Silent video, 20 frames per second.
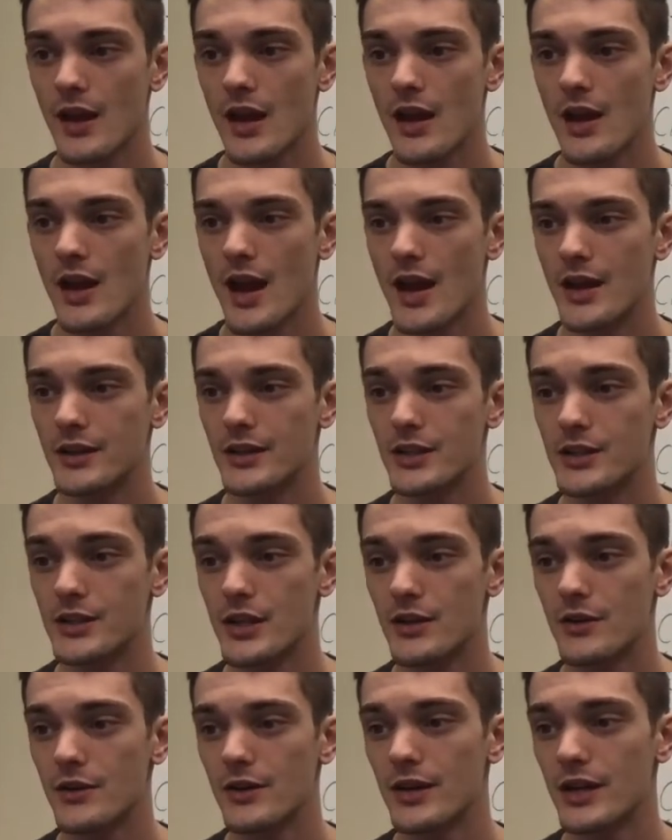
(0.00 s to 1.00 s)
And
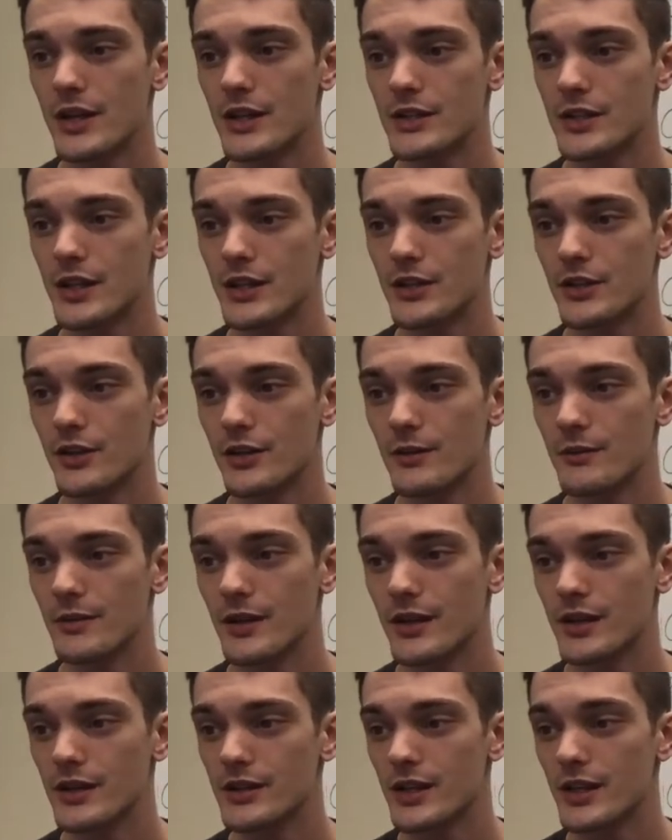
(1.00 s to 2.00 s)
degenerate is a term
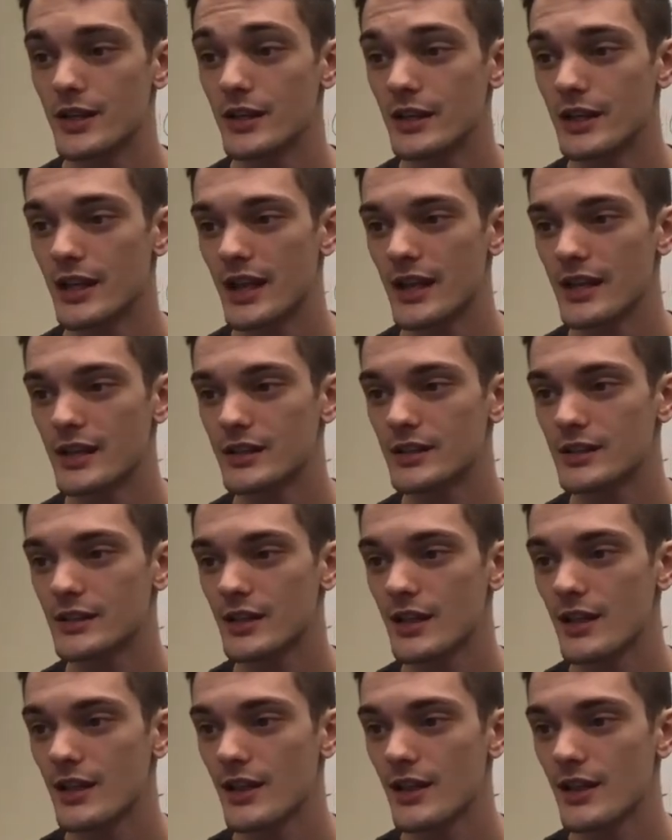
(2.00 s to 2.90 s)
that indicates